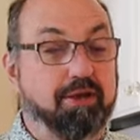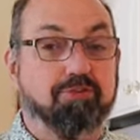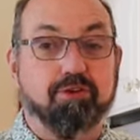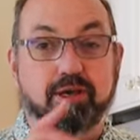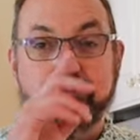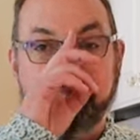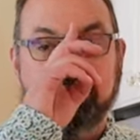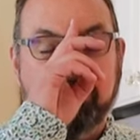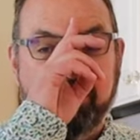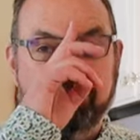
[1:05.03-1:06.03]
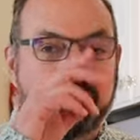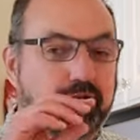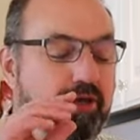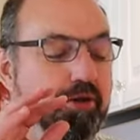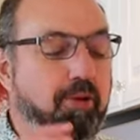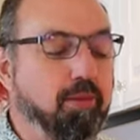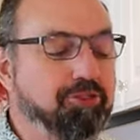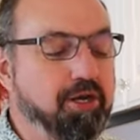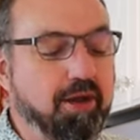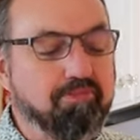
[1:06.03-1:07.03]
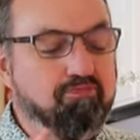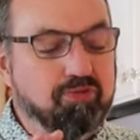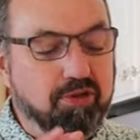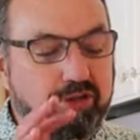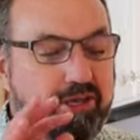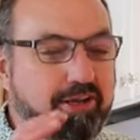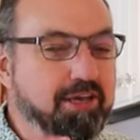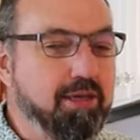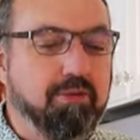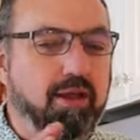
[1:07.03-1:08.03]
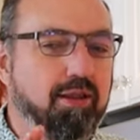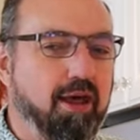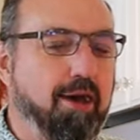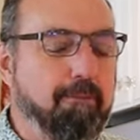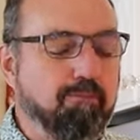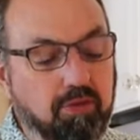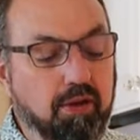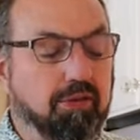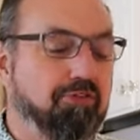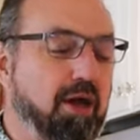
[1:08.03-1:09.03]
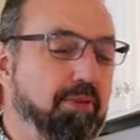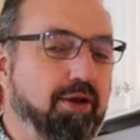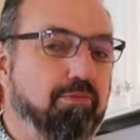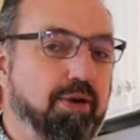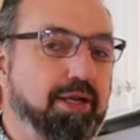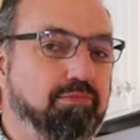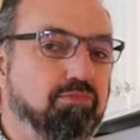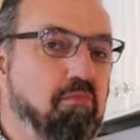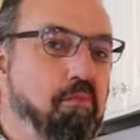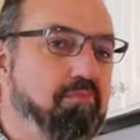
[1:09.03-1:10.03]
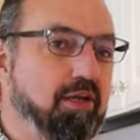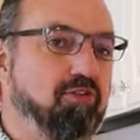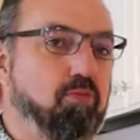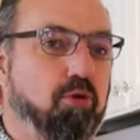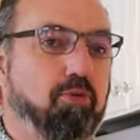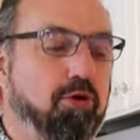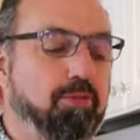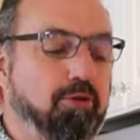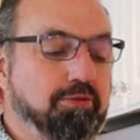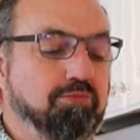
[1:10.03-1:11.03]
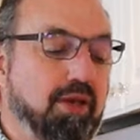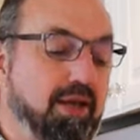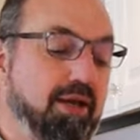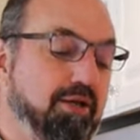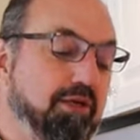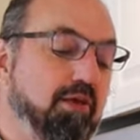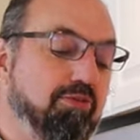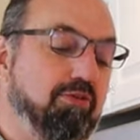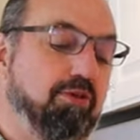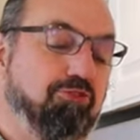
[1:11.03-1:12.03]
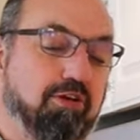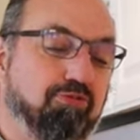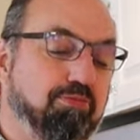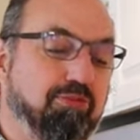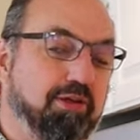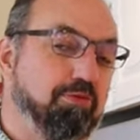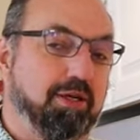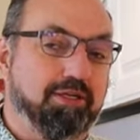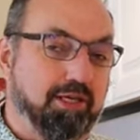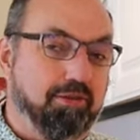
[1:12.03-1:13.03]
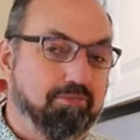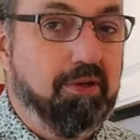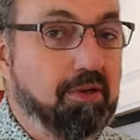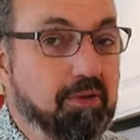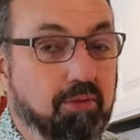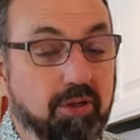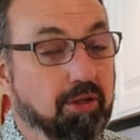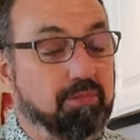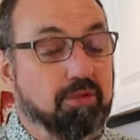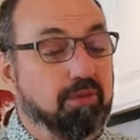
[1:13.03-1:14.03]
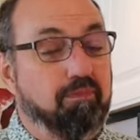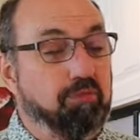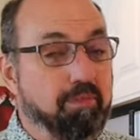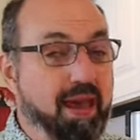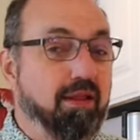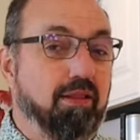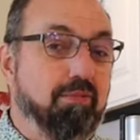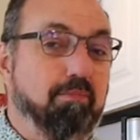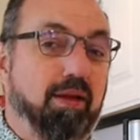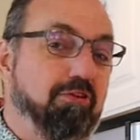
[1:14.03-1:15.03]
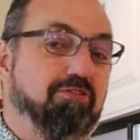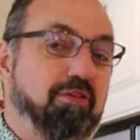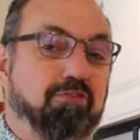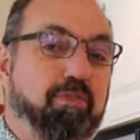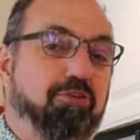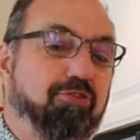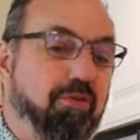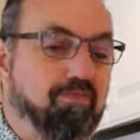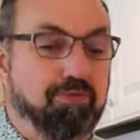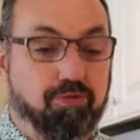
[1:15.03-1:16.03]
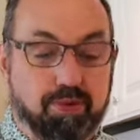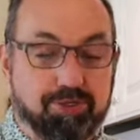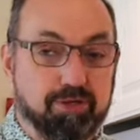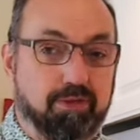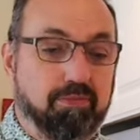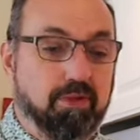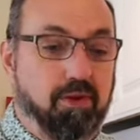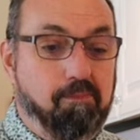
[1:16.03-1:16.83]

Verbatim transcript: that is good. Nice little hit of Parmesan, little hit of heat, not a lot. And the top layer of bread makes it more portable, and it keeps the cheese from sticking to my teeth. Well, look, the Madeline Busse Special, the original,